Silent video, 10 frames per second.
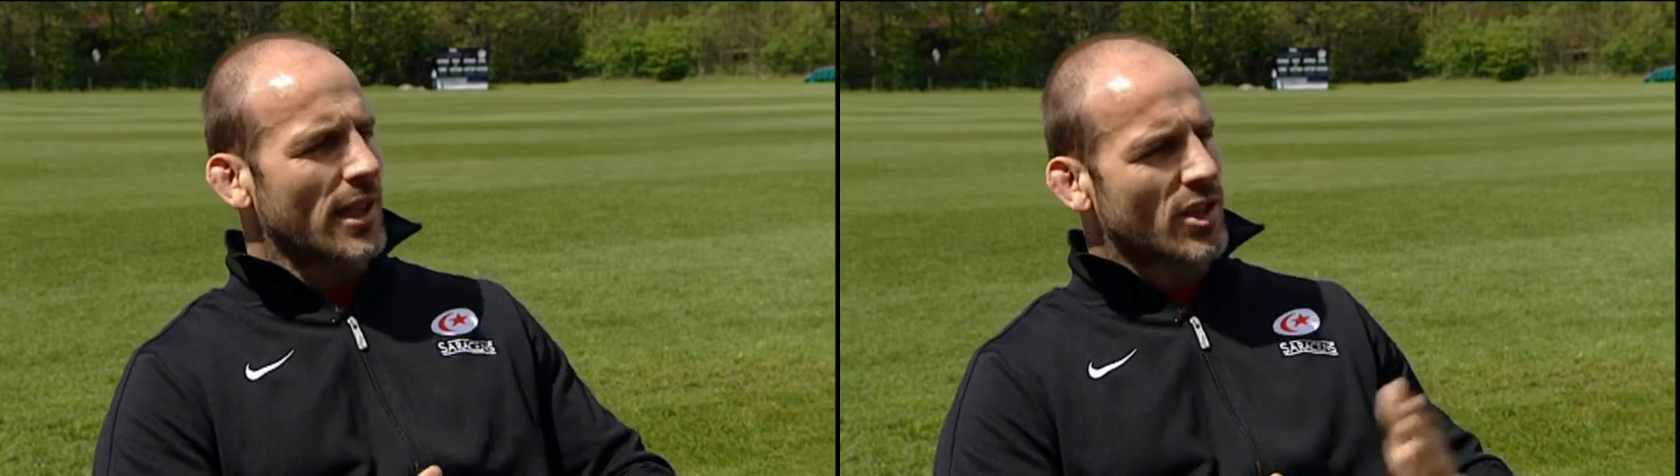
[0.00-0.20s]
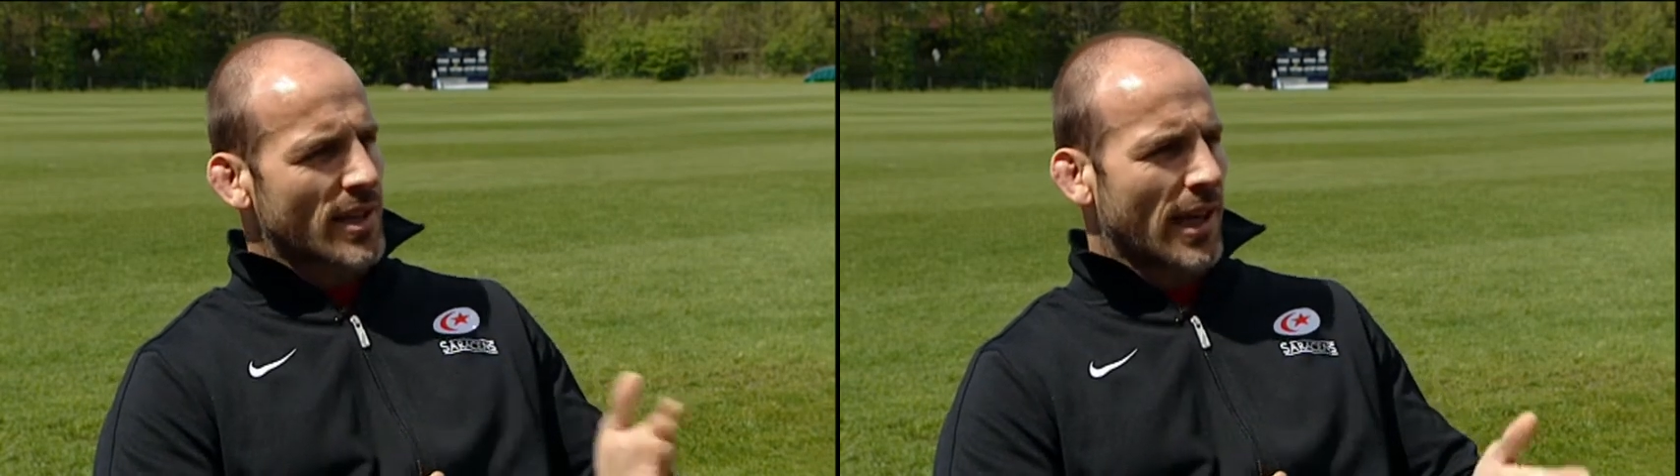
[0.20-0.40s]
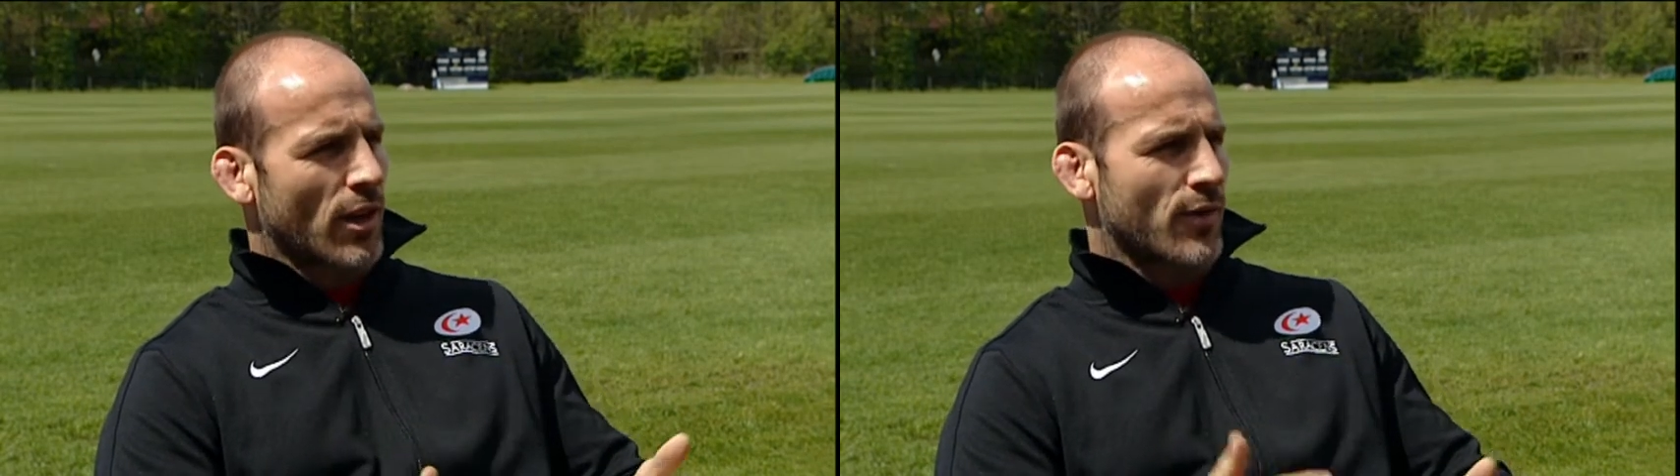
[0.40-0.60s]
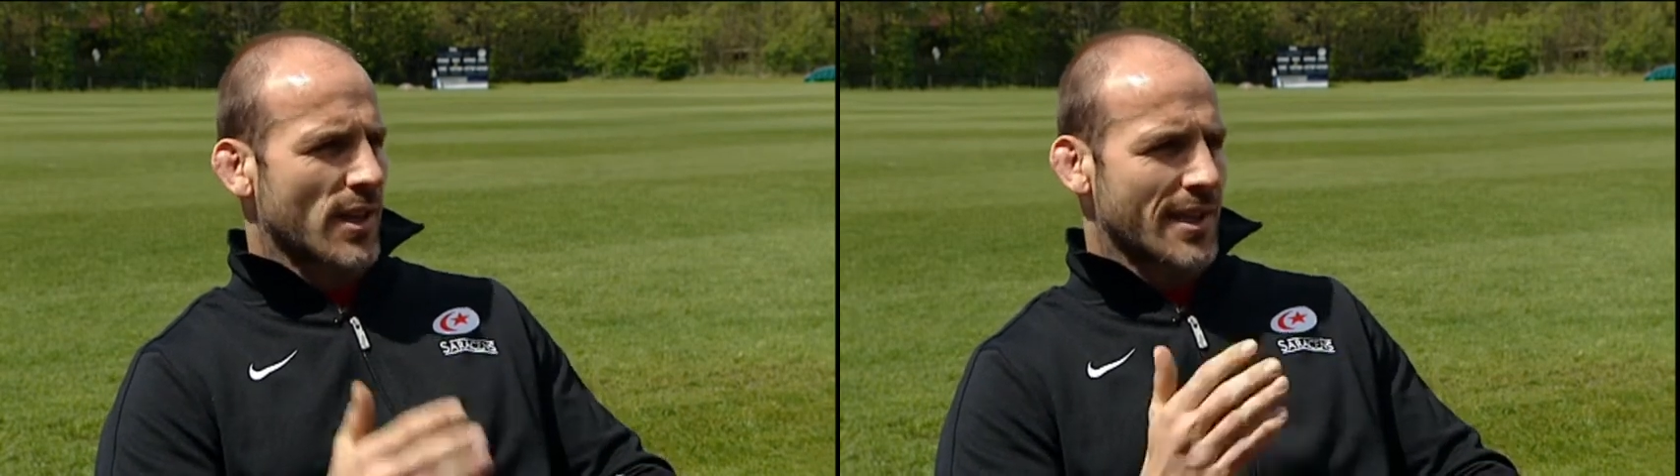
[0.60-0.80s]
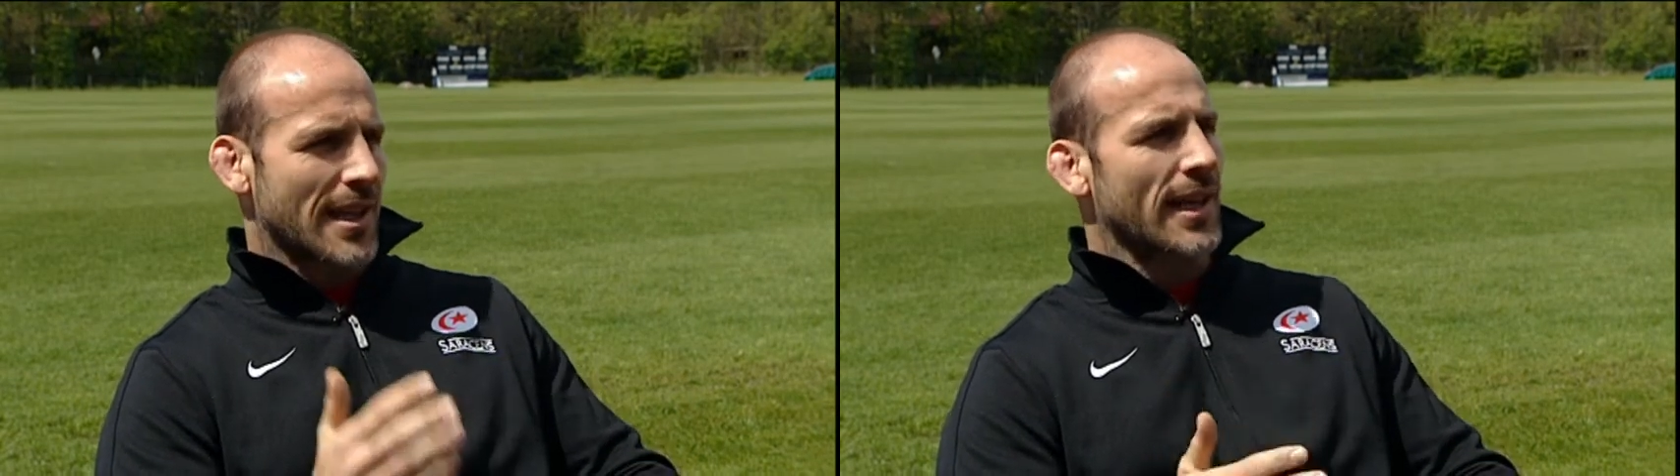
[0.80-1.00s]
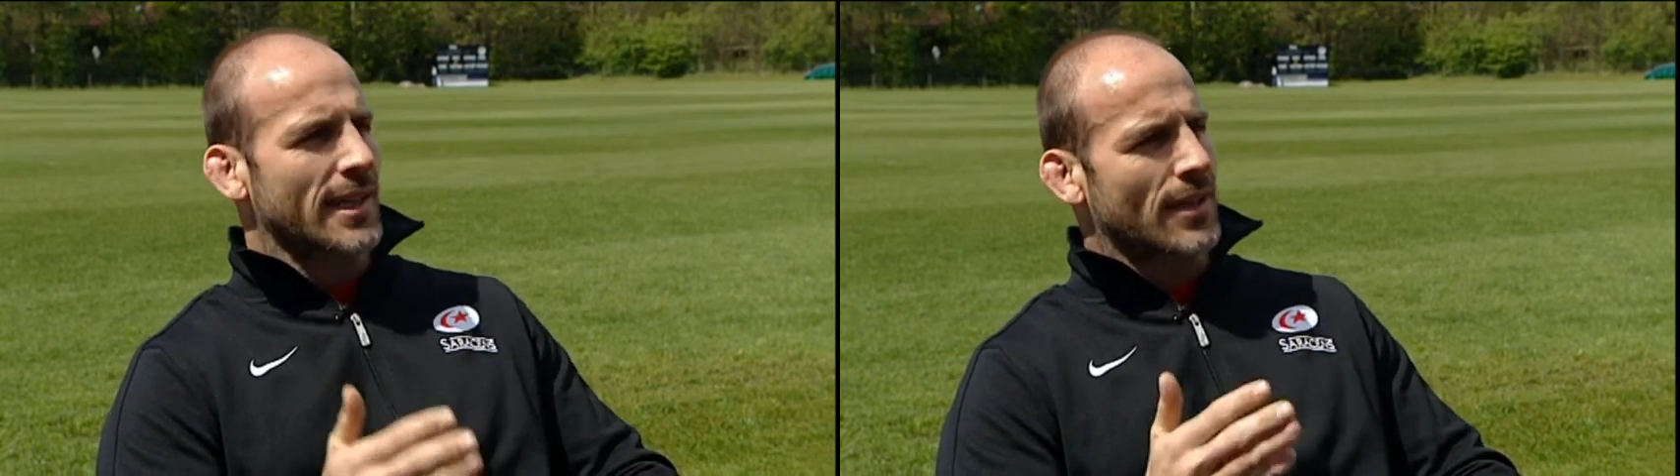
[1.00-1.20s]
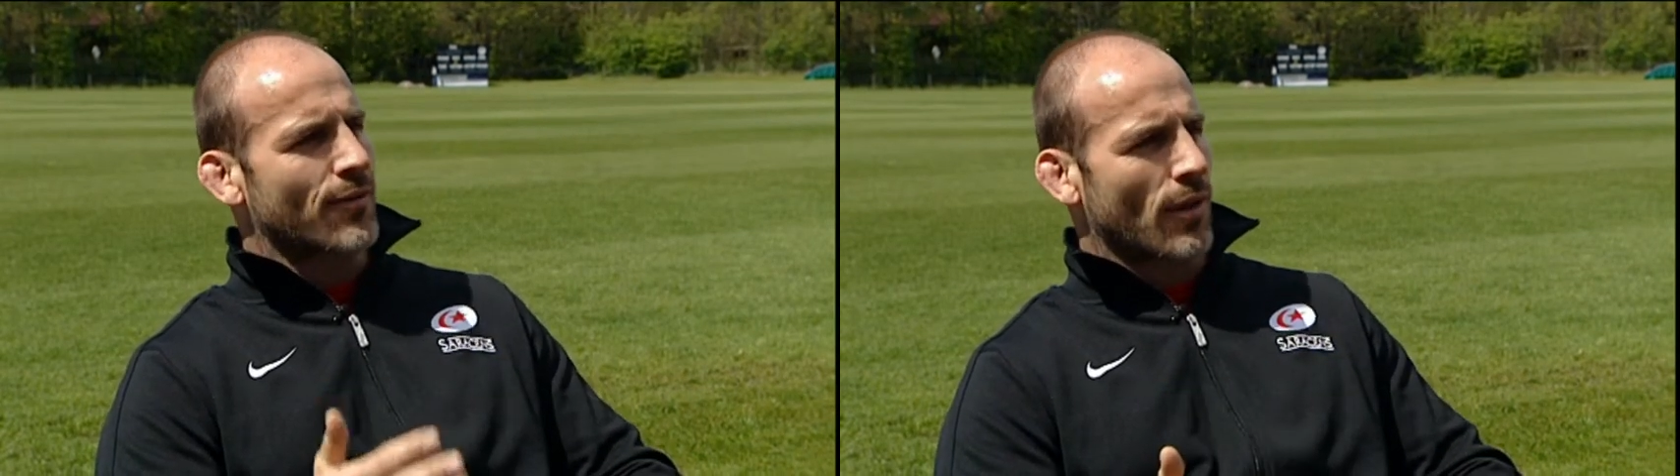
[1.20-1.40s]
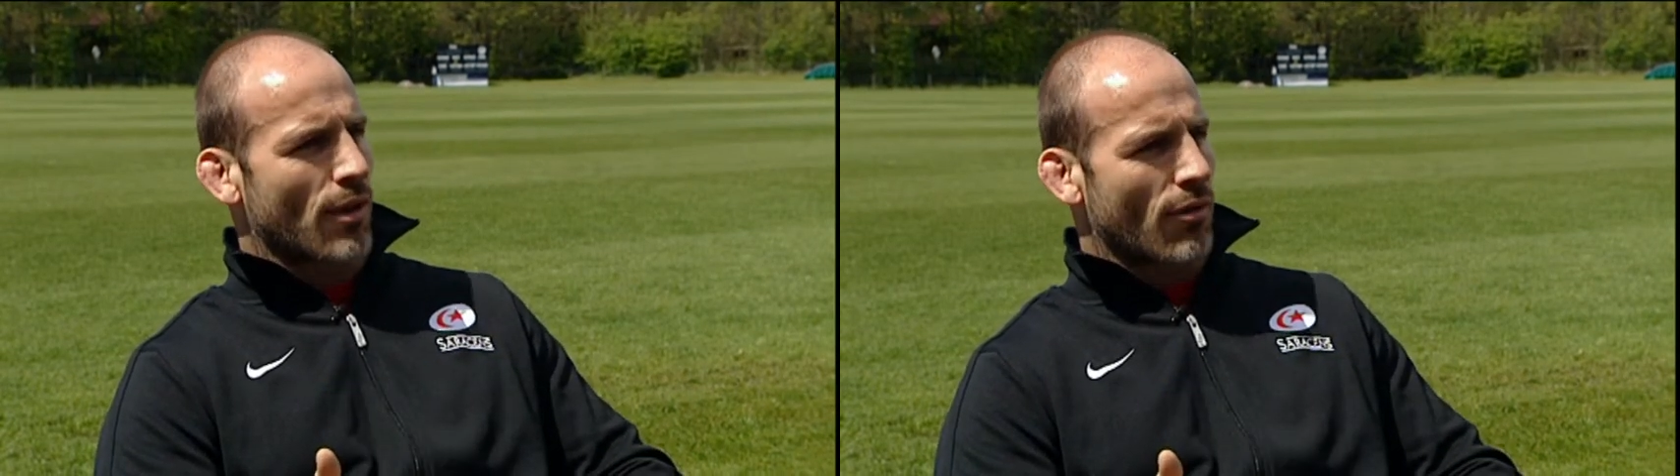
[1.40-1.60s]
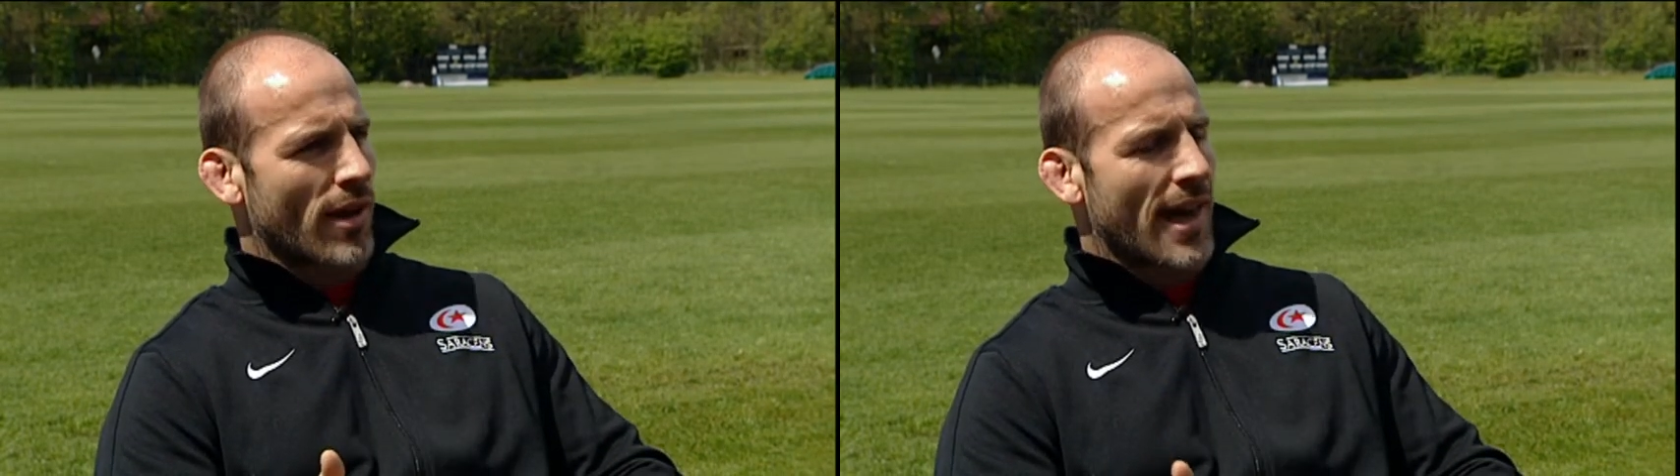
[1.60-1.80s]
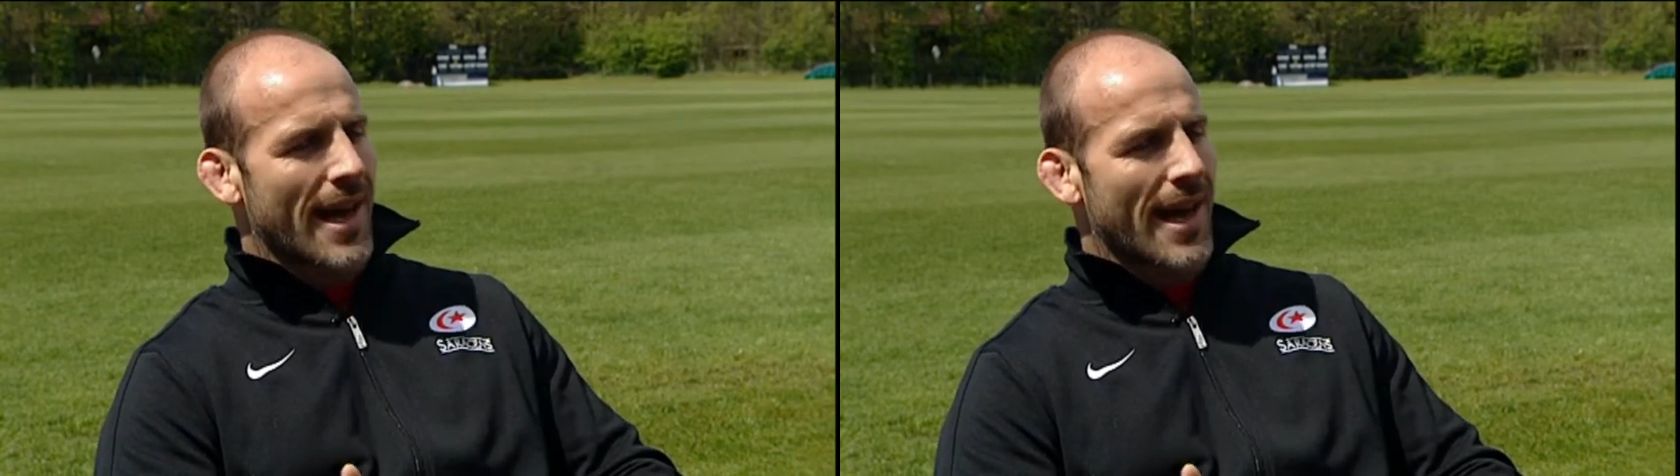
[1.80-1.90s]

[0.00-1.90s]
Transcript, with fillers: Each side offers a slightly different threat.